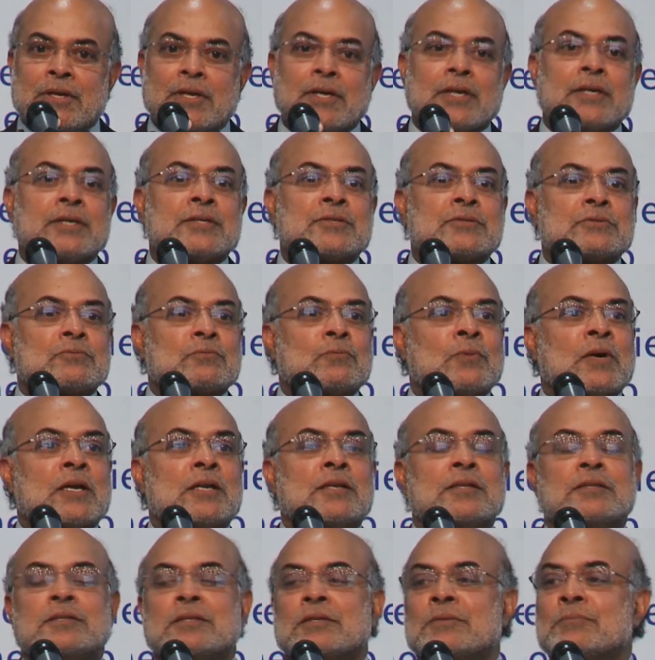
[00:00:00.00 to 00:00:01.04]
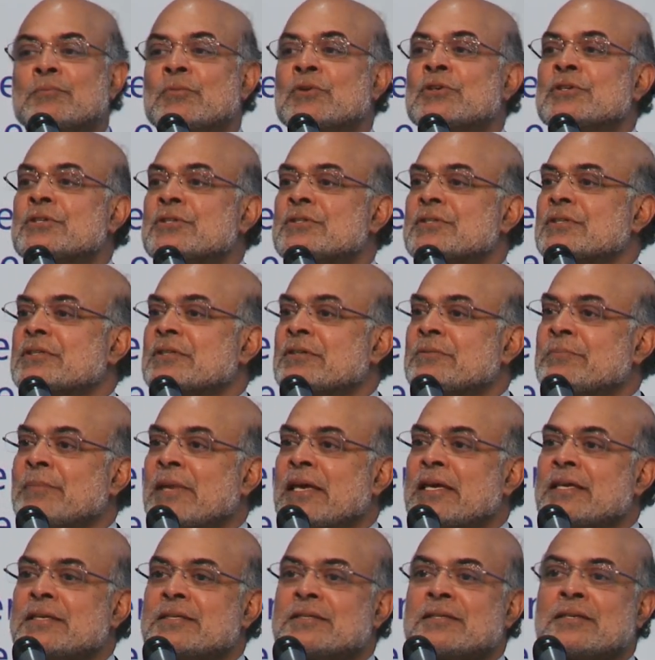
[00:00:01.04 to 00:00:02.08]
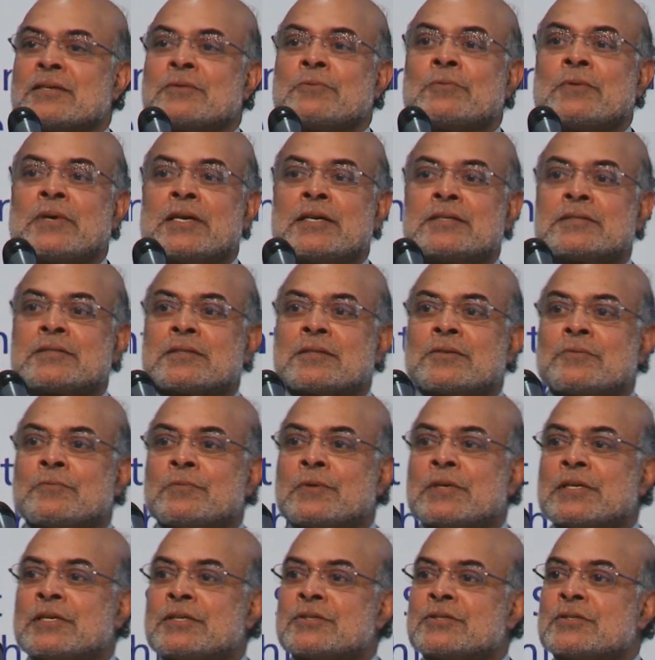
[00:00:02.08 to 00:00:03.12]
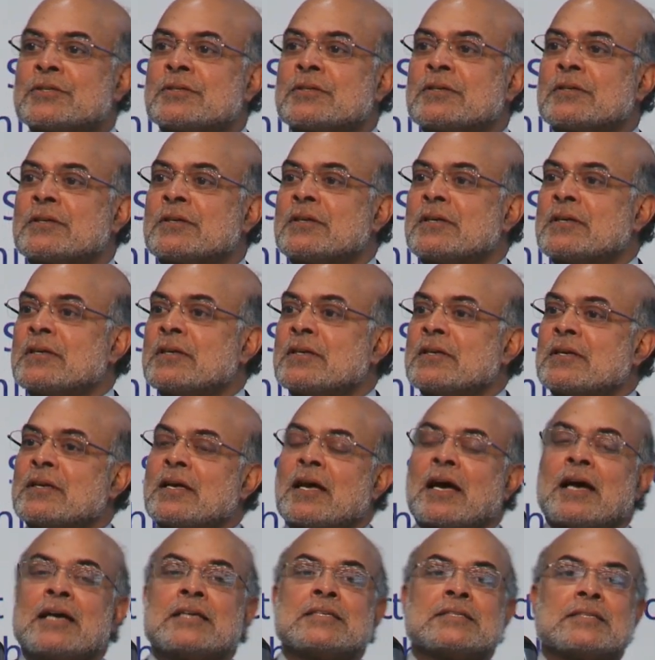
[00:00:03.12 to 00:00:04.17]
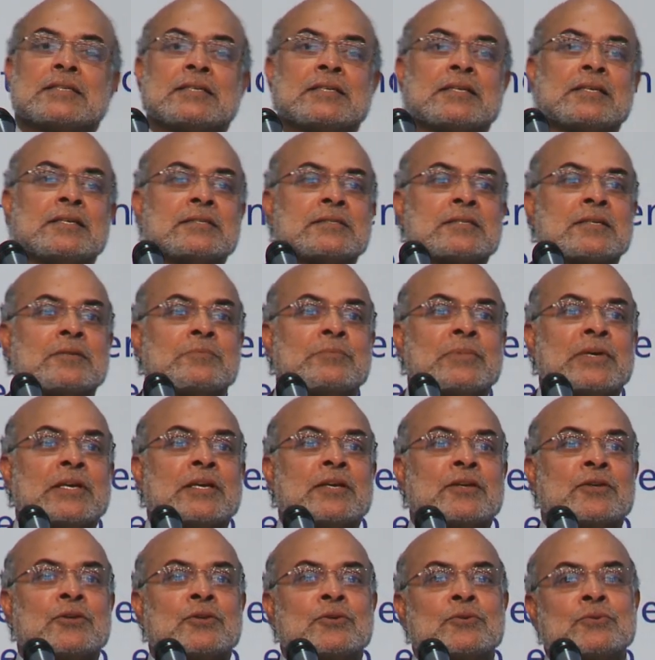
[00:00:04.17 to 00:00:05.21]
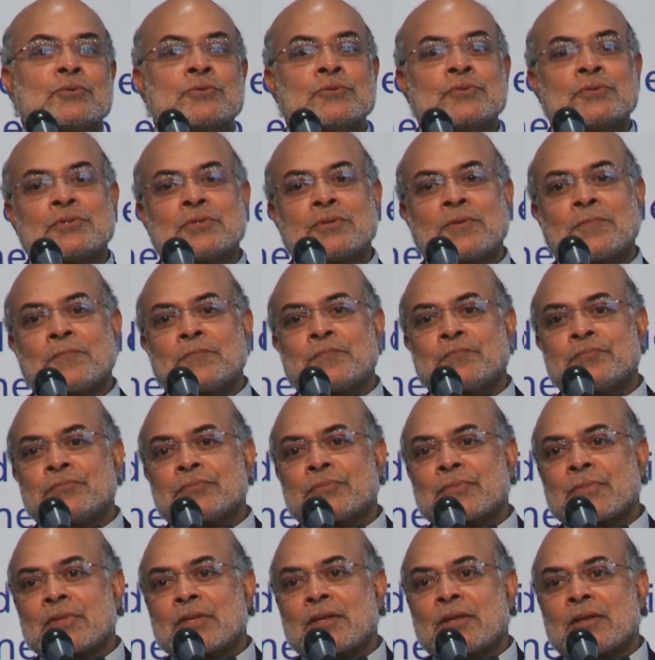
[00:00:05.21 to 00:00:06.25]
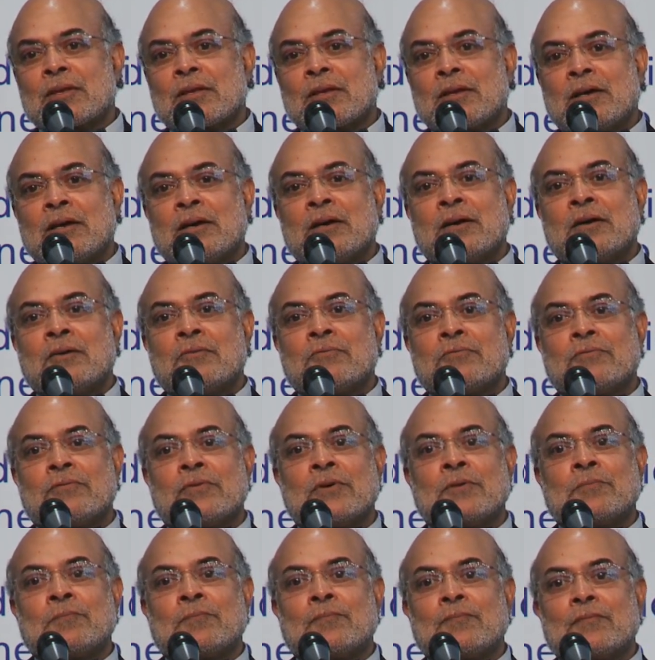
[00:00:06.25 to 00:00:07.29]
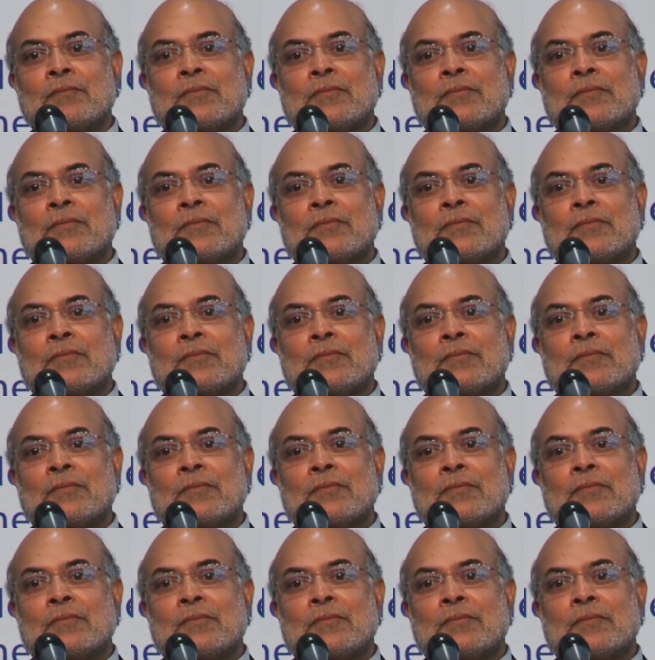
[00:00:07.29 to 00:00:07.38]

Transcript: is one of the most amazing ways in which ICTs are being used uh, for